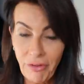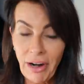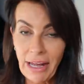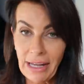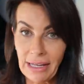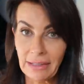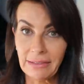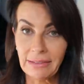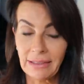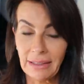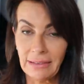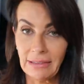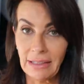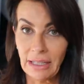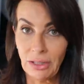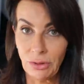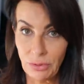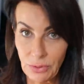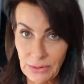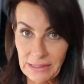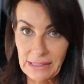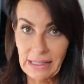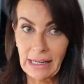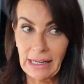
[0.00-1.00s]
flight attendant
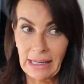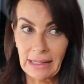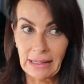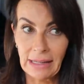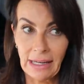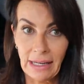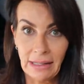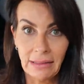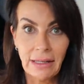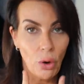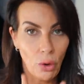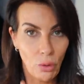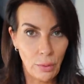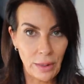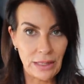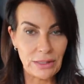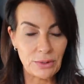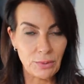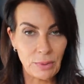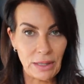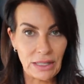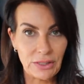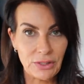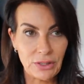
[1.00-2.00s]
who's saying that,
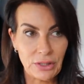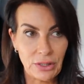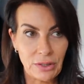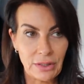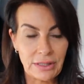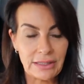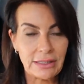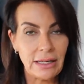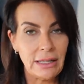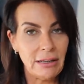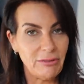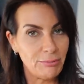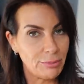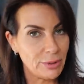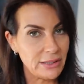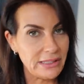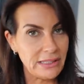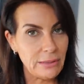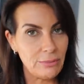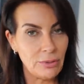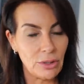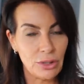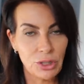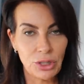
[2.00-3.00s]
always wear socks and if
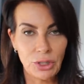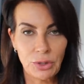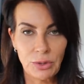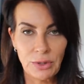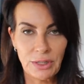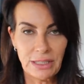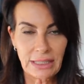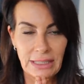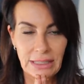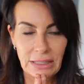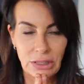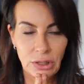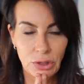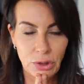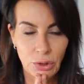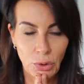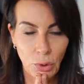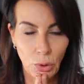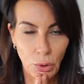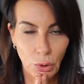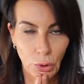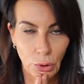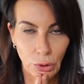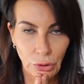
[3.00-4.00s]
possible shoes. It's
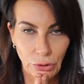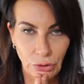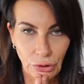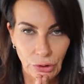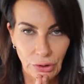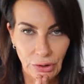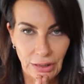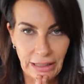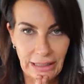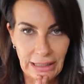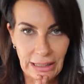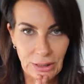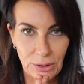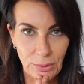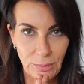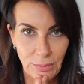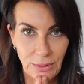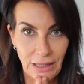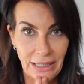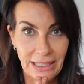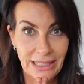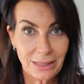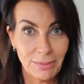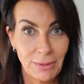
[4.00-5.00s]
so dirty in a
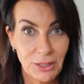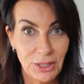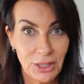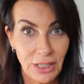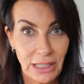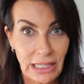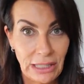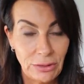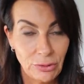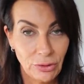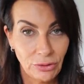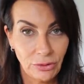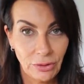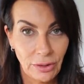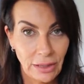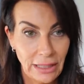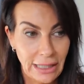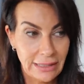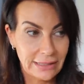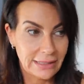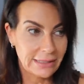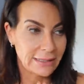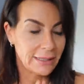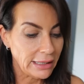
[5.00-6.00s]
plane, especially in the
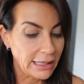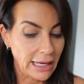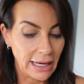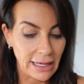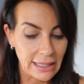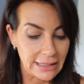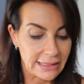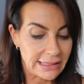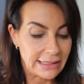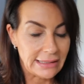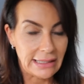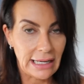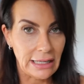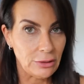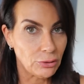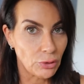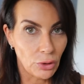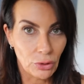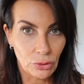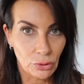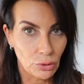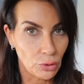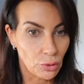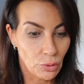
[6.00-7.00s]
toilets. Guys, they
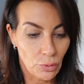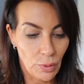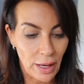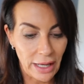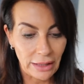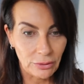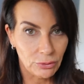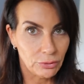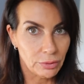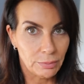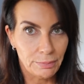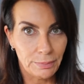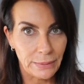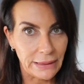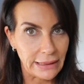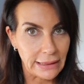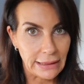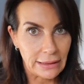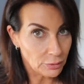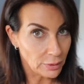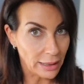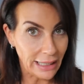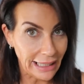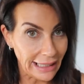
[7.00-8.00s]
don't know where to pee,
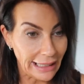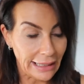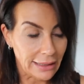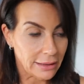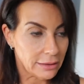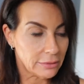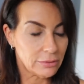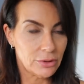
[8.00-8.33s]
really.